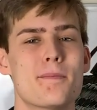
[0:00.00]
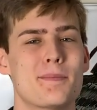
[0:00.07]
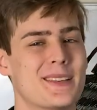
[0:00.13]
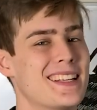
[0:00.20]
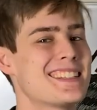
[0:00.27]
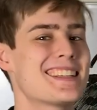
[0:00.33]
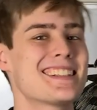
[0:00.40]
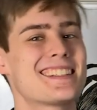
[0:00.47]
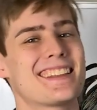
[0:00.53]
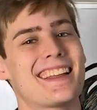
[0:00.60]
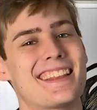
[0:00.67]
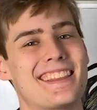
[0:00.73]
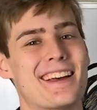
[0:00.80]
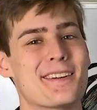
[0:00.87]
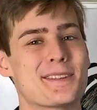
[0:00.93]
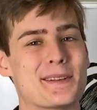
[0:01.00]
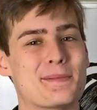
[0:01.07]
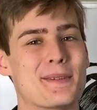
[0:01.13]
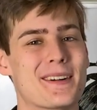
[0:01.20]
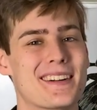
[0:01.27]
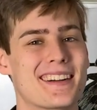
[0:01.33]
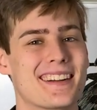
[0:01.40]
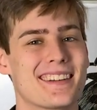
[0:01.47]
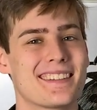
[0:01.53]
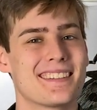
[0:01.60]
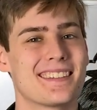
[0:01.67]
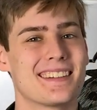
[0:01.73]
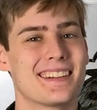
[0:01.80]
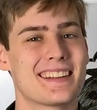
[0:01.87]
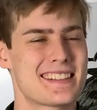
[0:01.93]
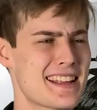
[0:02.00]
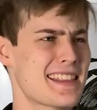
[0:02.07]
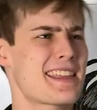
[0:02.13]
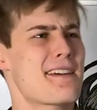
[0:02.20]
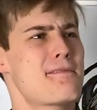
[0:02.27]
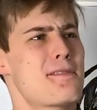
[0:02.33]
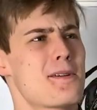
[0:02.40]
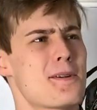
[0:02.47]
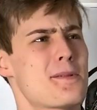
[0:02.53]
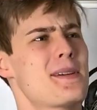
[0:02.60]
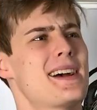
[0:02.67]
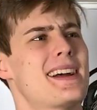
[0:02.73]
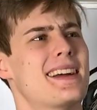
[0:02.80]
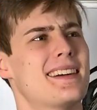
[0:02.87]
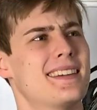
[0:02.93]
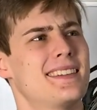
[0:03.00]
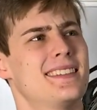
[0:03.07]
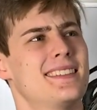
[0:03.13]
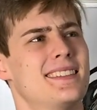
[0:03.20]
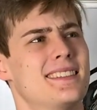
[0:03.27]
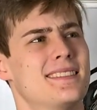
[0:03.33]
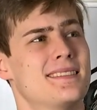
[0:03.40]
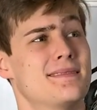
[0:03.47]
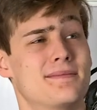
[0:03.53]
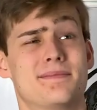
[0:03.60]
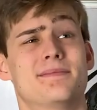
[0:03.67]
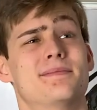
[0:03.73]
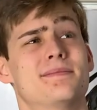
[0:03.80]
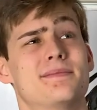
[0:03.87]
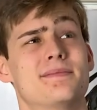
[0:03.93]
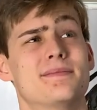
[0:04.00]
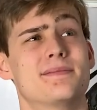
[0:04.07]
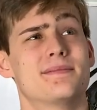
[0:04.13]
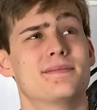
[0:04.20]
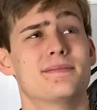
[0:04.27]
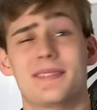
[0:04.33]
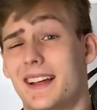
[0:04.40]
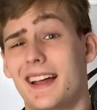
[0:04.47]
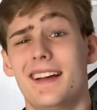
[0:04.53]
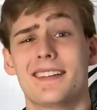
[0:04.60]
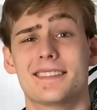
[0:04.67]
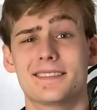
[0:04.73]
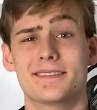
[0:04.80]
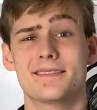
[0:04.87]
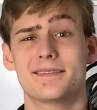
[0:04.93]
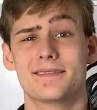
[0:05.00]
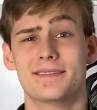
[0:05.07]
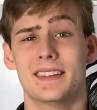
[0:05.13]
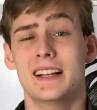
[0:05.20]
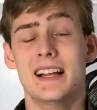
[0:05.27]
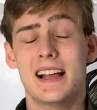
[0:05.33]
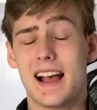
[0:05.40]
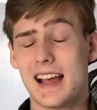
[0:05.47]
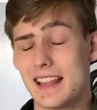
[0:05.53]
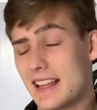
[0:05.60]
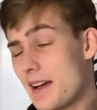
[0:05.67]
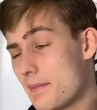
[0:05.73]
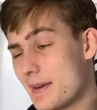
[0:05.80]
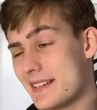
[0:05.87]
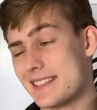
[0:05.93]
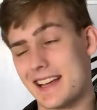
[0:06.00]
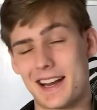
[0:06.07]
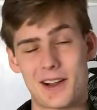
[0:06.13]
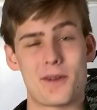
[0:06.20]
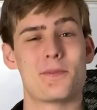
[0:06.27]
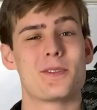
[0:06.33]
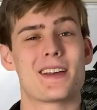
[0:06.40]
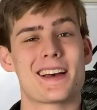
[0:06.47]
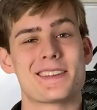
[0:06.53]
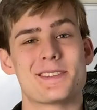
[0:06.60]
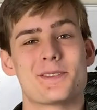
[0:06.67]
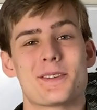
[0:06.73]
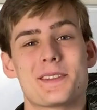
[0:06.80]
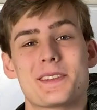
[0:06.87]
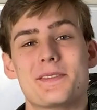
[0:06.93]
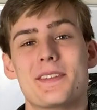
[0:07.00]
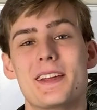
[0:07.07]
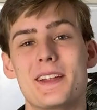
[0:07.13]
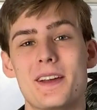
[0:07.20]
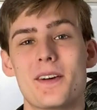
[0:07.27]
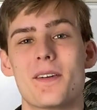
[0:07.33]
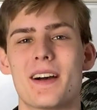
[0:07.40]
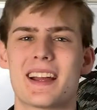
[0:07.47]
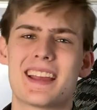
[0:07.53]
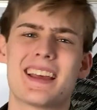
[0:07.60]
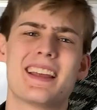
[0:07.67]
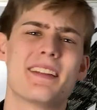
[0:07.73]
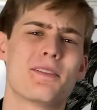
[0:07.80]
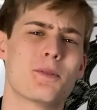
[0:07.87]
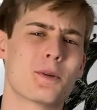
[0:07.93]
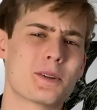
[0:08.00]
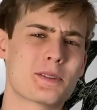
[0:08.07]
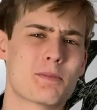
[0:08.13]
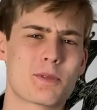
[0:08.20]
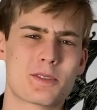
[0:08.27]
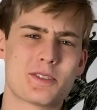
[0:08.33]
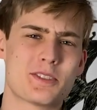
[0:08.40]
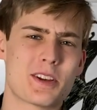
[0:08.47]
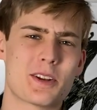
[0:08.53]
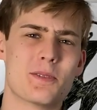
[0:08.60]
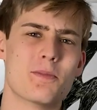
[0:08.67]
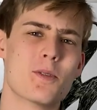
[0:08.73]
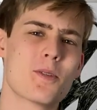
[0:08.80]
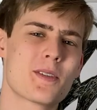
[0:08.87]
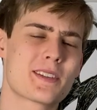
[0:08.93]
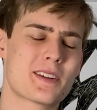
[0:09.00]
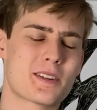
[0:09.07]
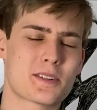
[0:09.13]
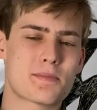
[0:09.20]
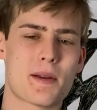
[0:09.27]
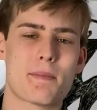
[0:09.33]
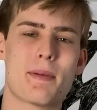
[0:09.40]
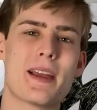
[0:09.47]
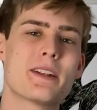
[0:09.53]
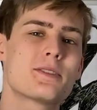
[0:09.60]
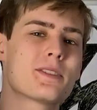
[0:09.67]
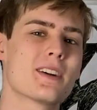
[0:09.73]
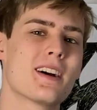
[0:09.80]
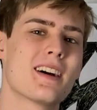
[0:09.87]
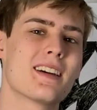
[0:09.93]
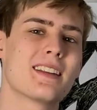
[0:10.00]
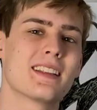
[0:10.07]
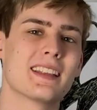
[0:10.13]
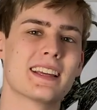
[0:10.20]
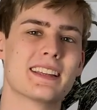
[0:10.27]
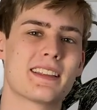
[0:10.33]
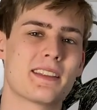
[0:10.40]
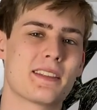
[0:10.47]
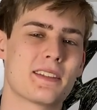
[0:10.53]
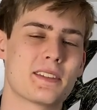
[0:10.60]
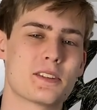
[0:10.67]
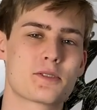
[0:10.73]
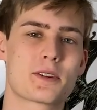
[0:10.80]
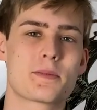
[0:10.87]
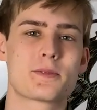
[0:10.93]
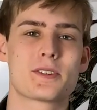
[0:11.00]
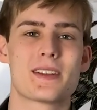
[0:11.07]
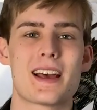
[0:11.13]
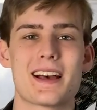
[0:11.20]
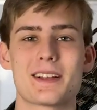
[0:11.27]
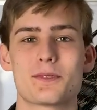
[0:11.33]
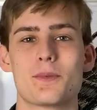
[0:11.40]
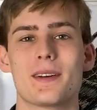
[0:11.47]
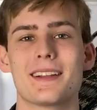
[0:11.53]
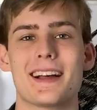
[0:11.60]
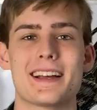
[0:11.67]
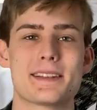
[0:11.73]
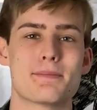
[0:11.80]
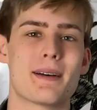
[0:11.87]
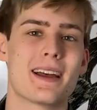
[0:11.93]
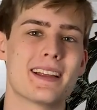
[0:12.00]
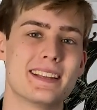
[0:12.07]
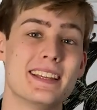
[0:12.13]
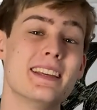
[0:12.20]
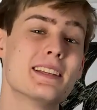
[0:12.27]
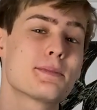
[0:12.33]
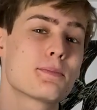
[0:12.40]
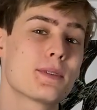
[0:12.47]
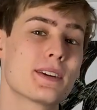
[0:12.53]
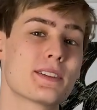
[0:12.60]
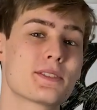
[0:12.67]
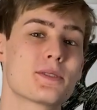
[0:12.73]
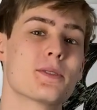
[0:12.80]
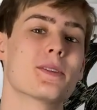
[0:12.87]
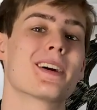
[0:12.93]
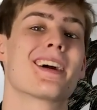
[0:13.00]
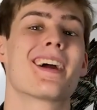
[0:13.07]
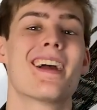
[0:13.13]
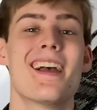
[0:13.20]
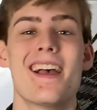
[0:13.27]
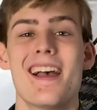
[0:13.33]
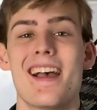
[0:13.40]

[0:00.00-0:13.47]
But let's get to that 1,000 mark. It's not that far away. Yeah. That being said, I hope you guys enjoyed this video. Again, if you want to support the channel more, there's my Patreon linked in the description, as well as my Teespring store.